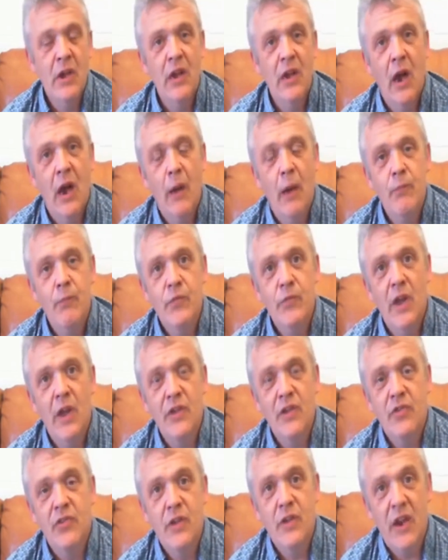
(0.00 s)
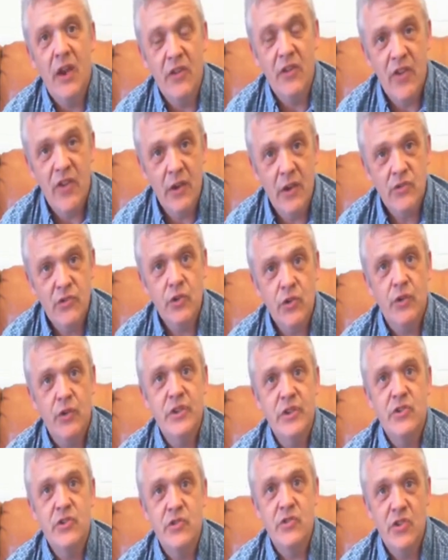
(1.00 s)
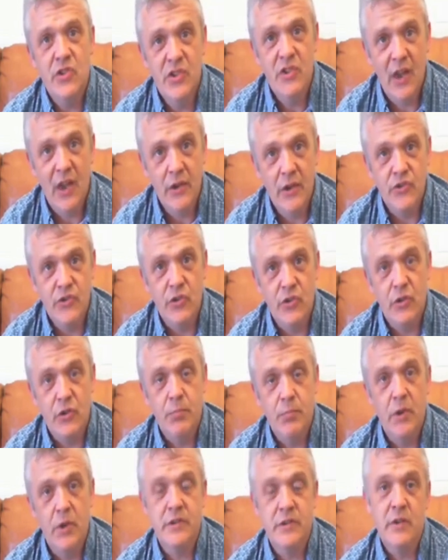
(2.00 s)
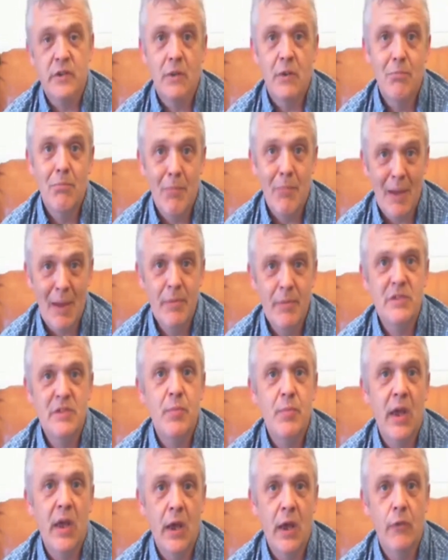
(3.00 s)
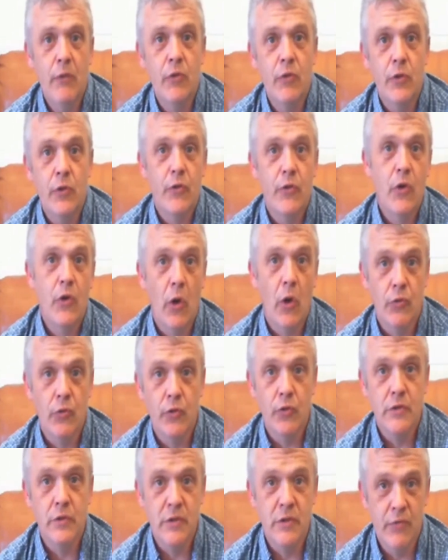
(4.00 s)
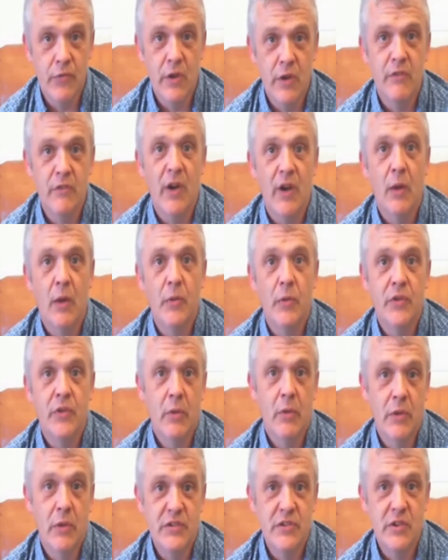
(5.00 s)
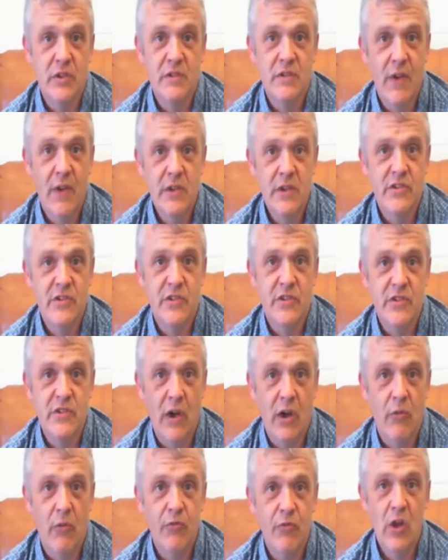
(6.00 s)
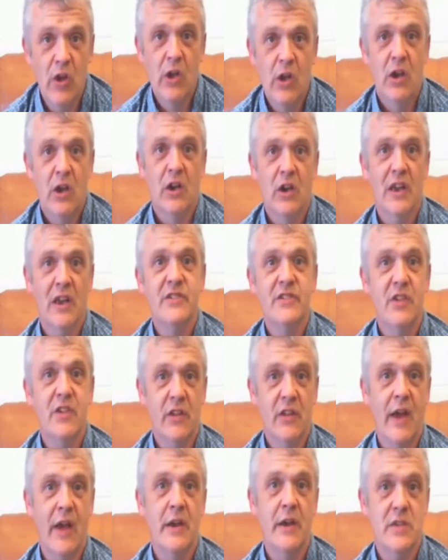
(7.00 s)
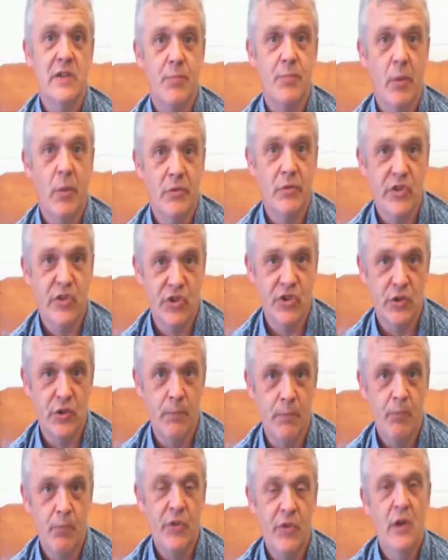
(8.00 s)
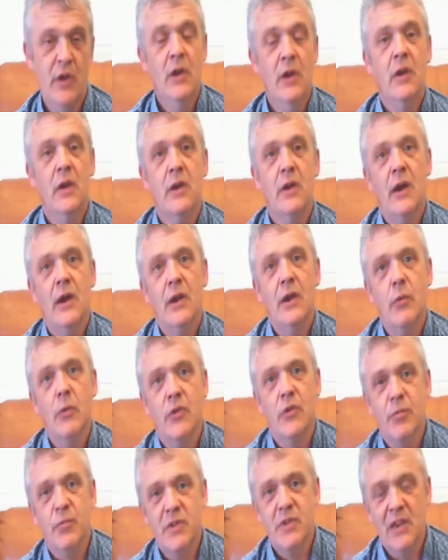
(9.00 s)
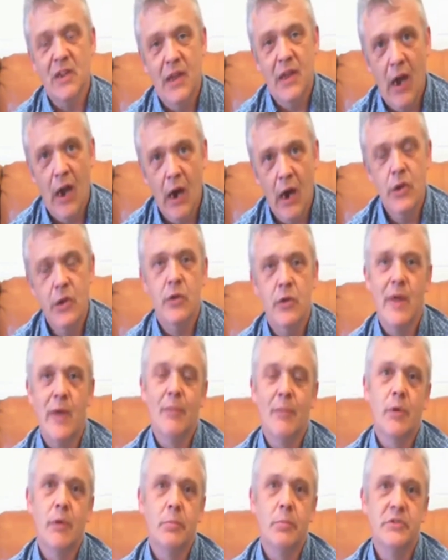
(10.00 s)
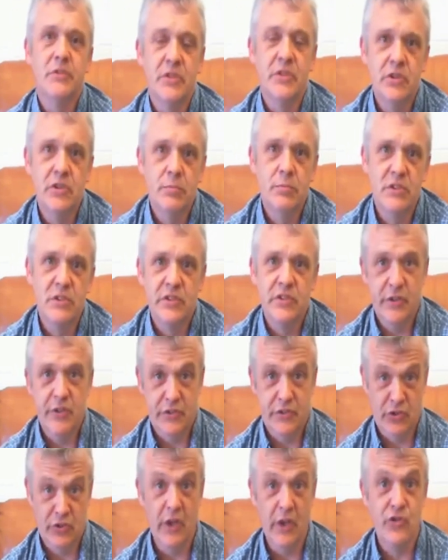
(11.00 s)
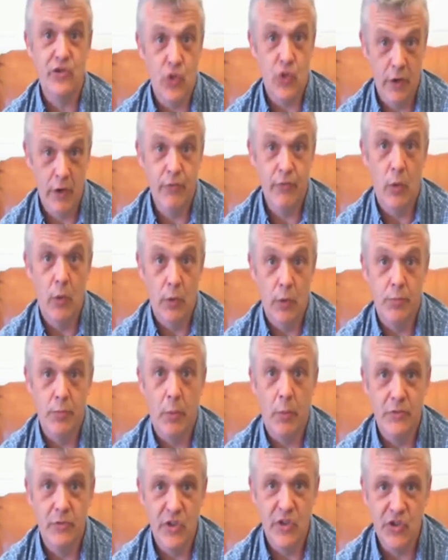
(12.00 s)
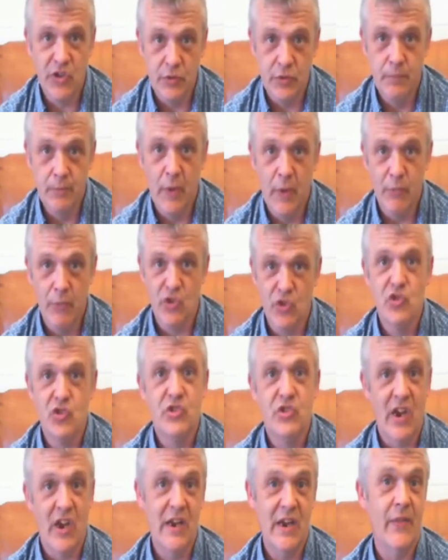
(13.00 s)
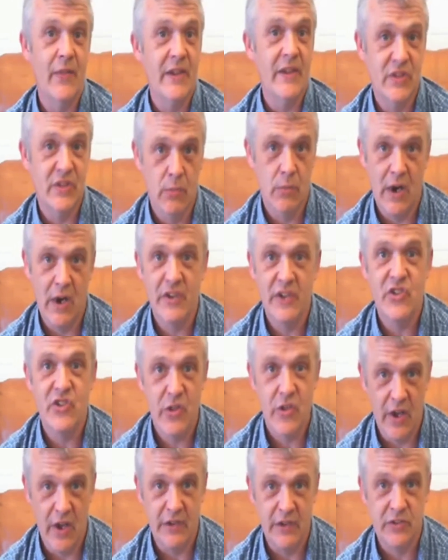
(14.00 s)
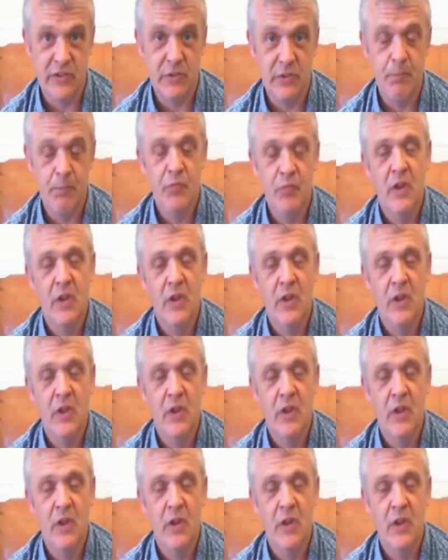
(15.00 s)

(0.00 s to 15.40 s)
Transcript: an intelligent creature is intelligent because it can map its behaviour to the contours of the environment in which it finds itself. And let's take that as a proposition. Now, I don't want to particularly argue that proposition because it's a straightforward proposition. I'm just saying that's the way I see things.